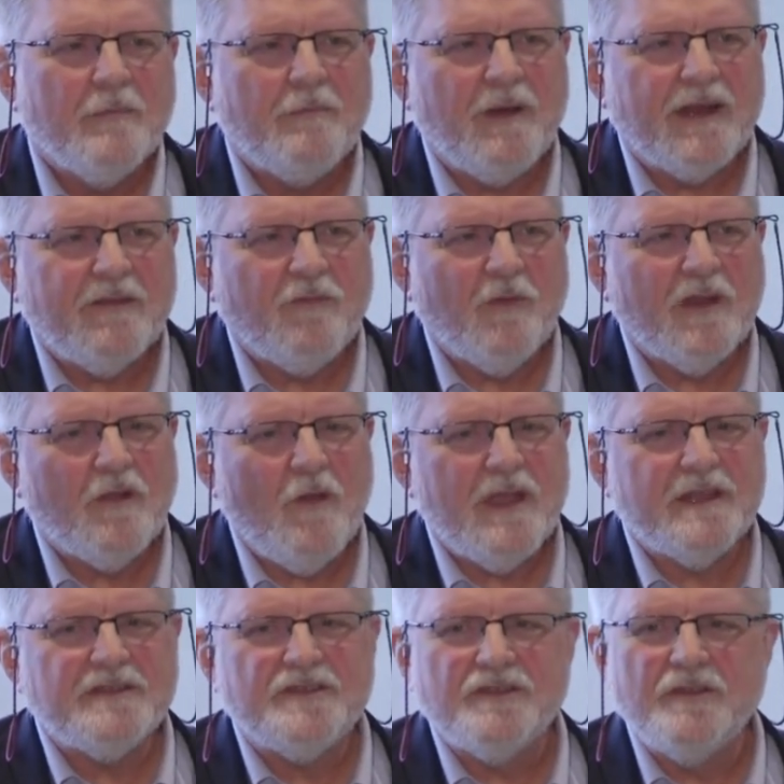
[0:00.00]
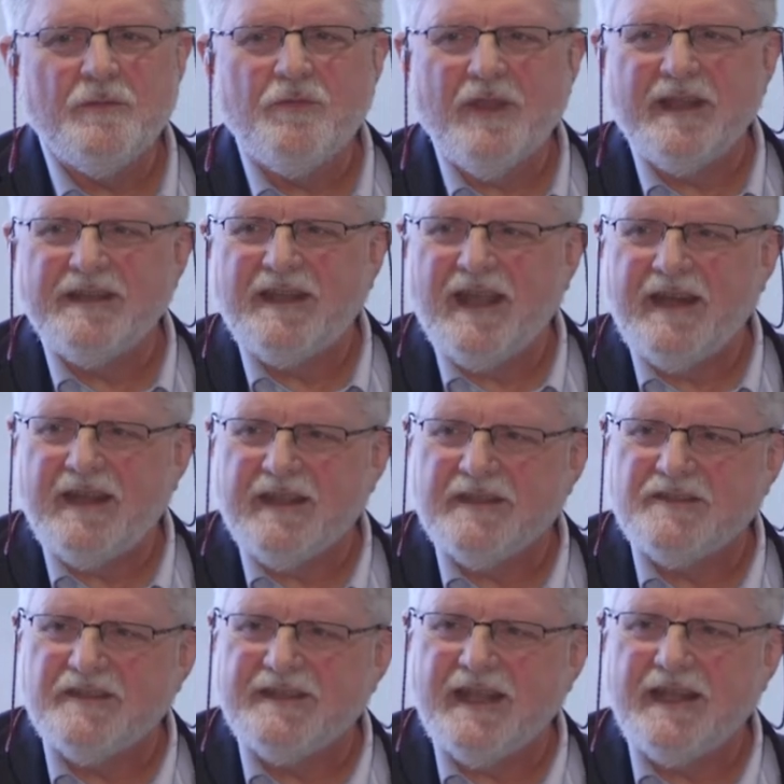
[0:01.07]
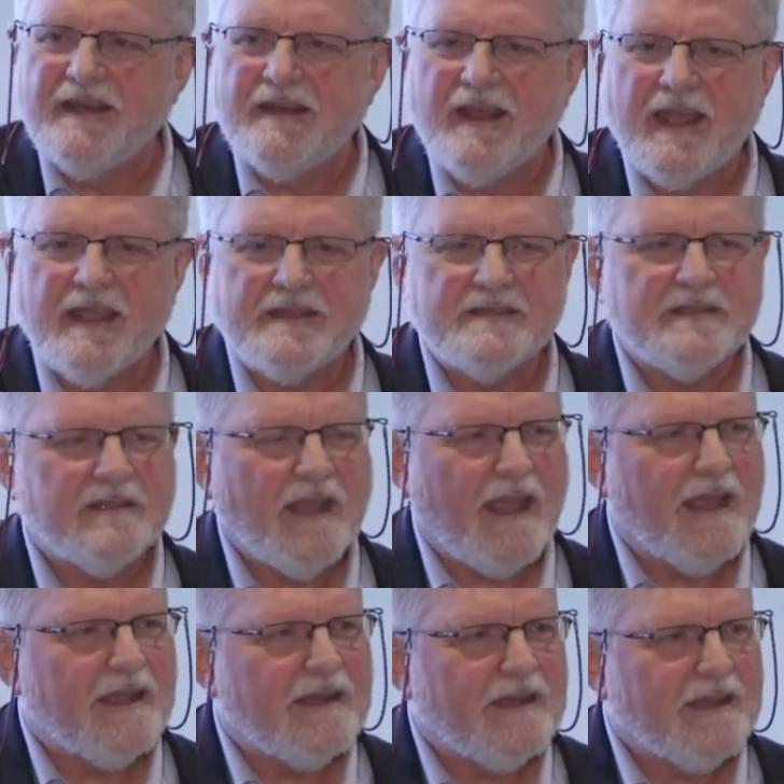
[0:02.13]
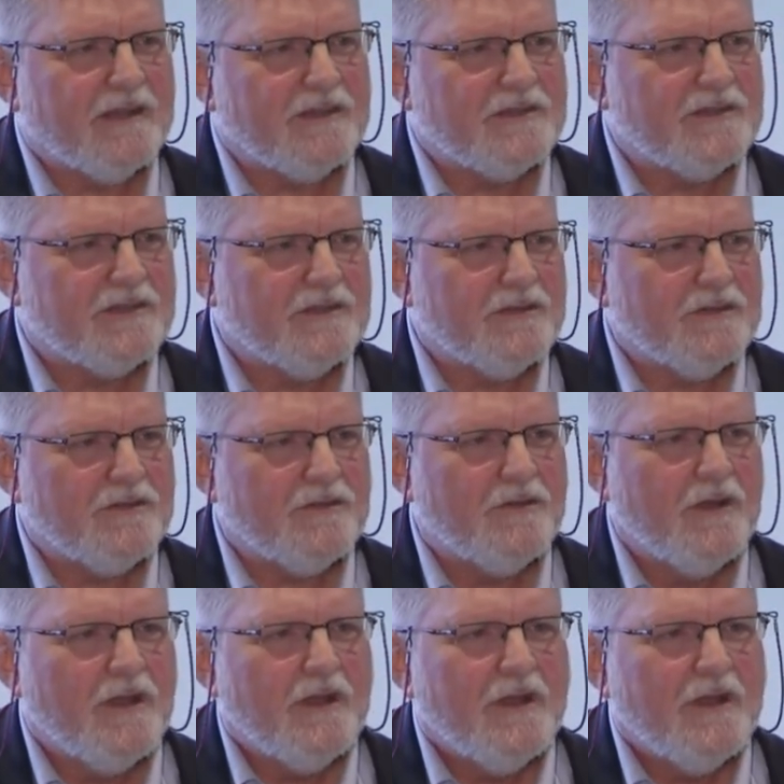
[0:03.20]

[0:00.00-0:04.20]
but if we're going to bring data into data lakes and into